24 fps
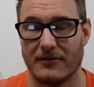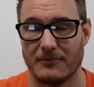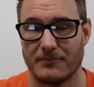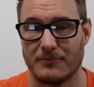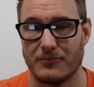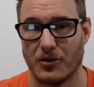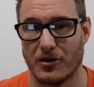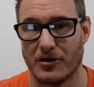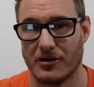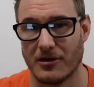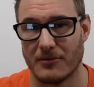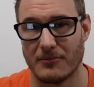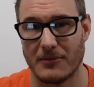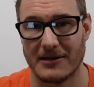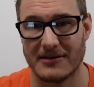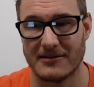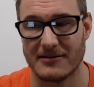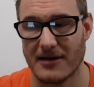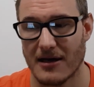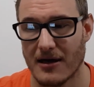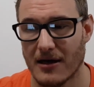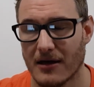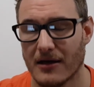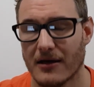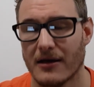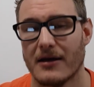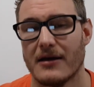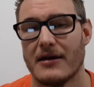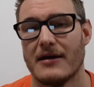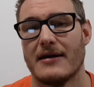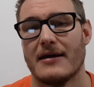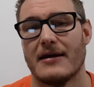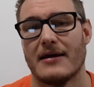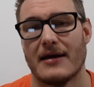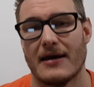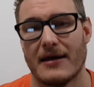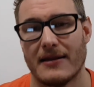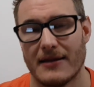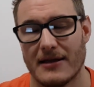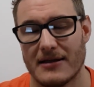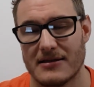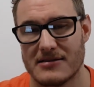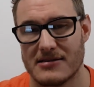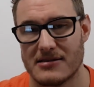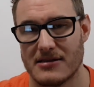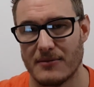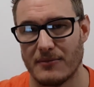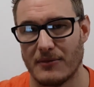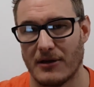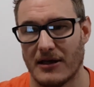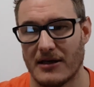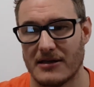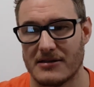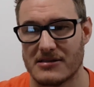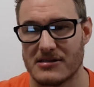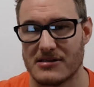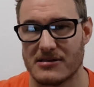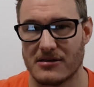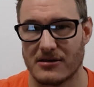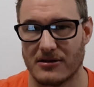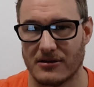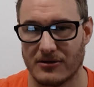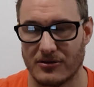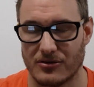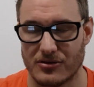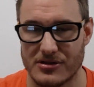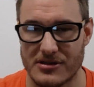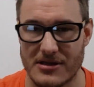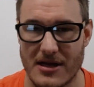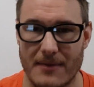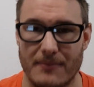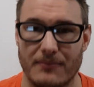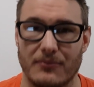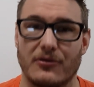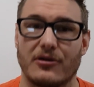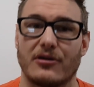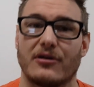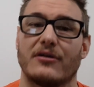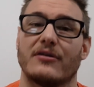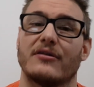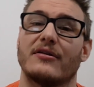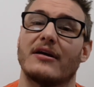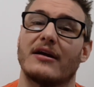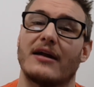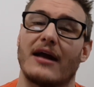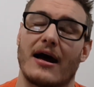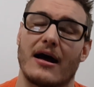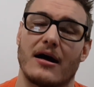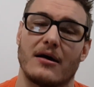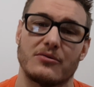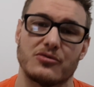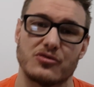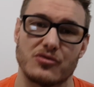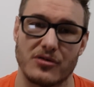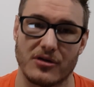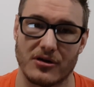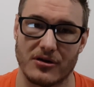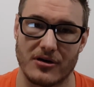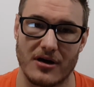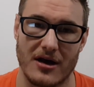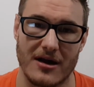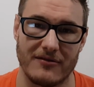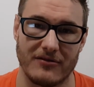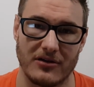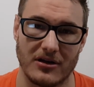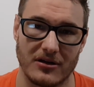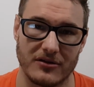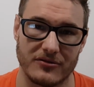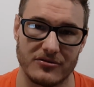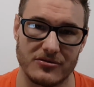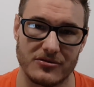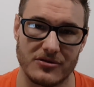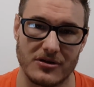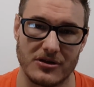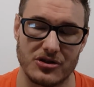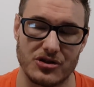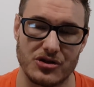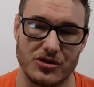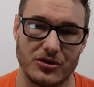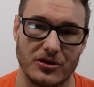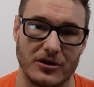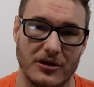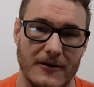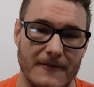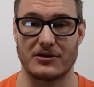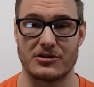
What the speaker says: put it on my tongue, and that stimulates a certain receptor that helps with the craving of sugar.